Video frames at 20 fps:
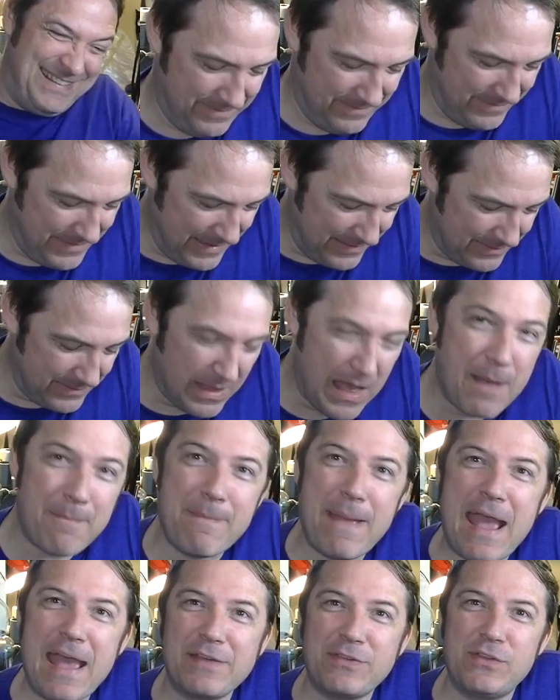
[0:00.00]
Thanks a lot,
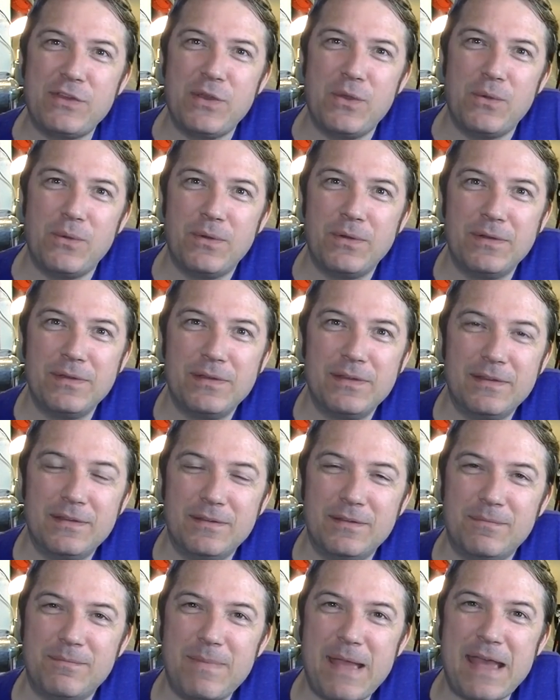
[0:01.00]
Matthew.
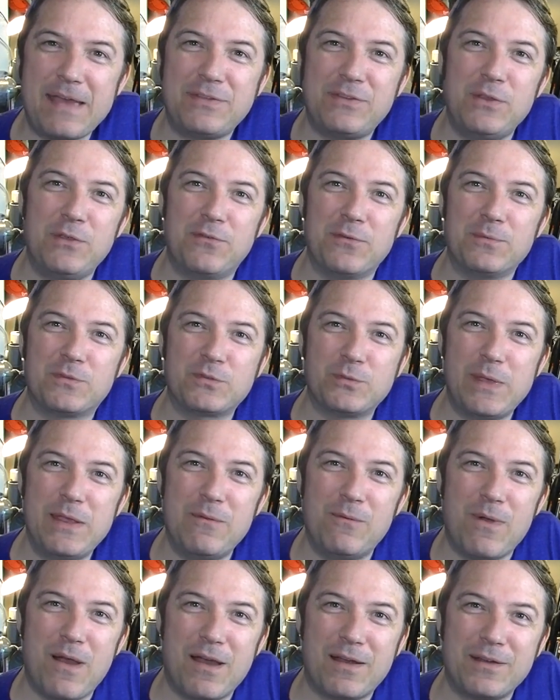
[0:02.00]
Matthew from
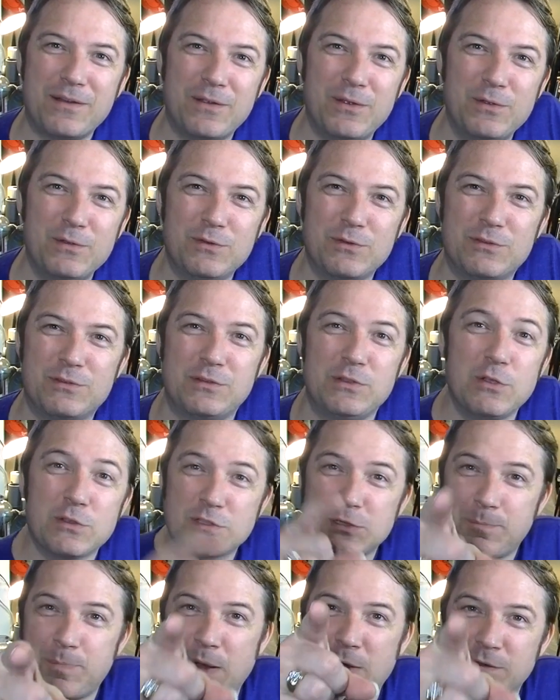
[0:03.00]
Sweetwater, who you're
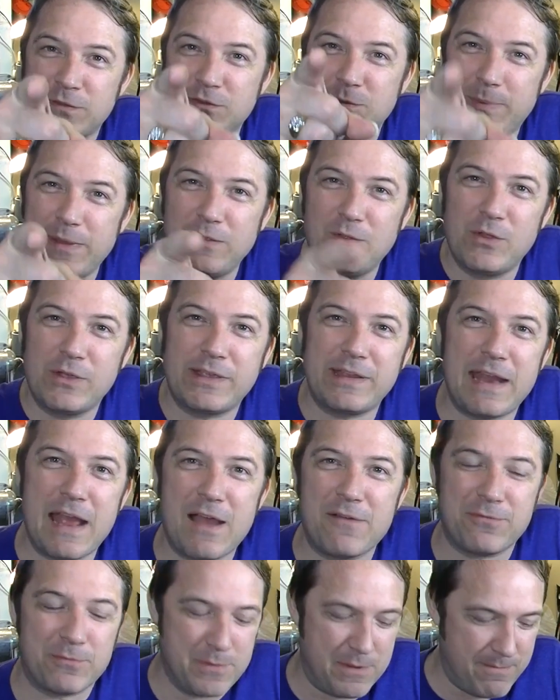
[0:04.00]
supposed to be looking
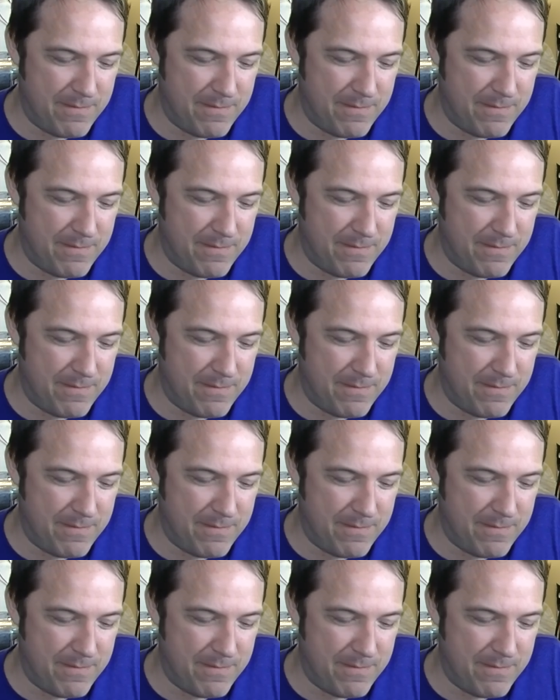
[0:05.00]
out for me,